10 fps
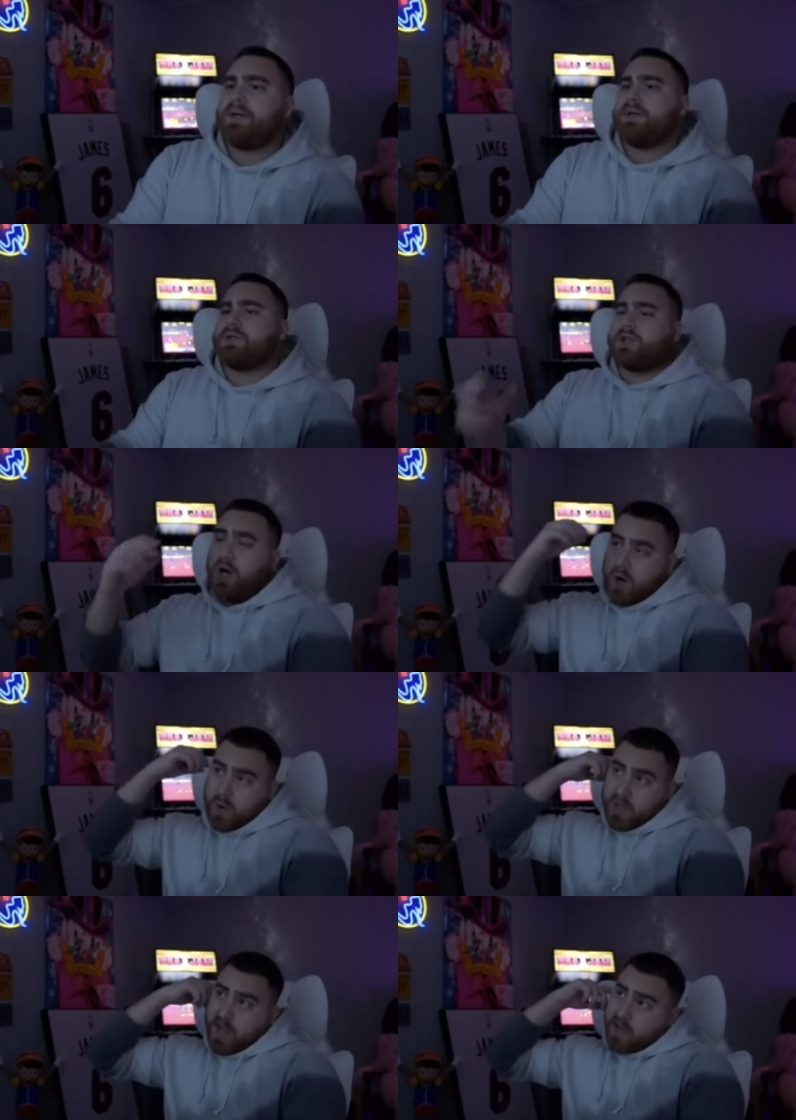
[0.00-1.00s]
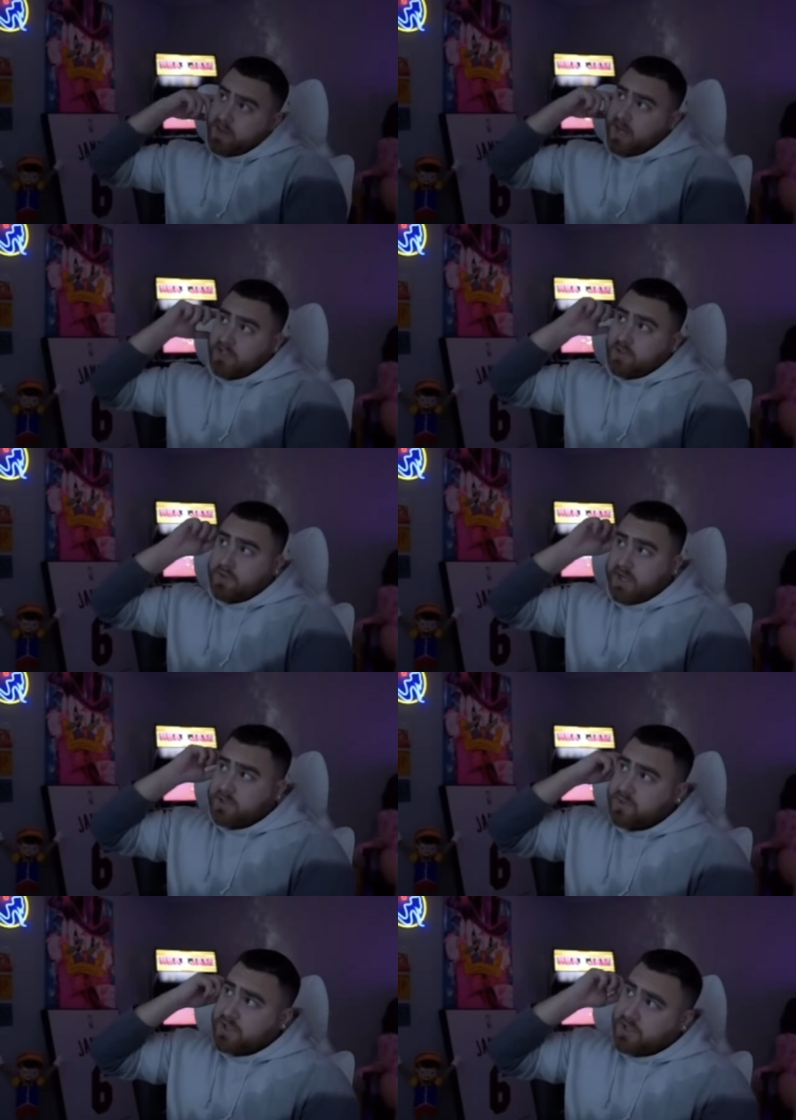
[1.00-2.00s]
So yeah, that's that's
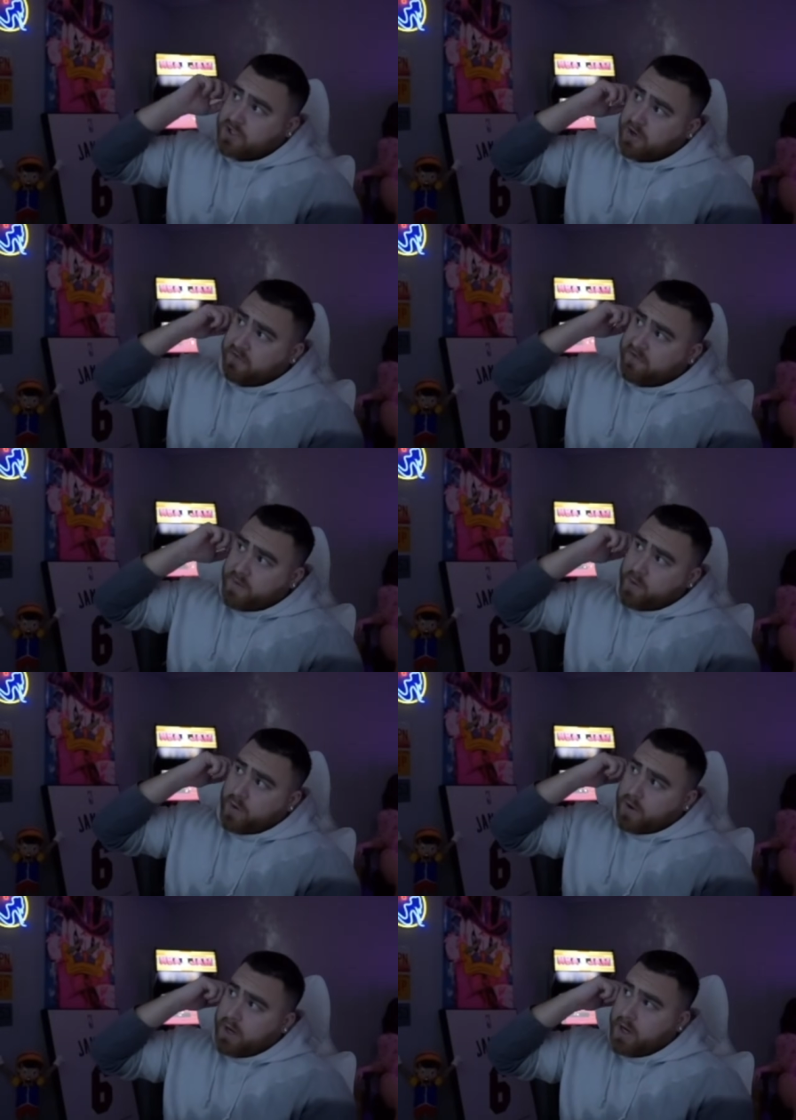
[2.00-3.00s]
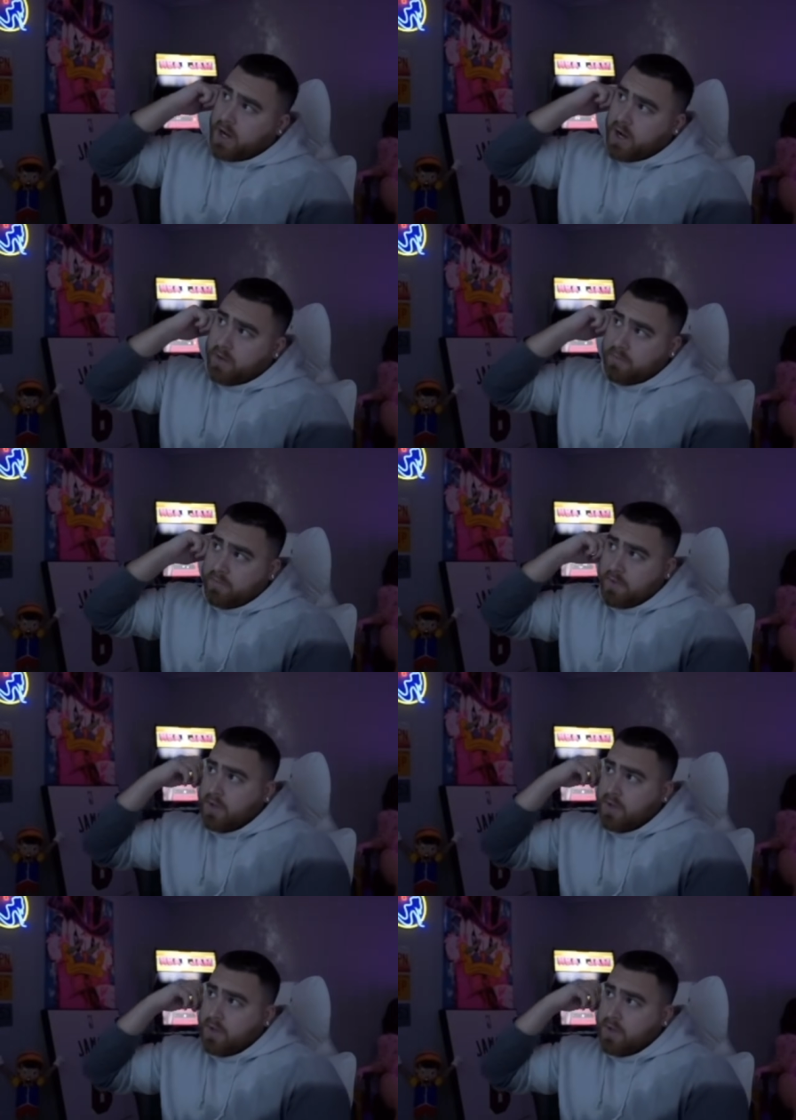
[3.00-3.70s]
what's gonna start in February. Um,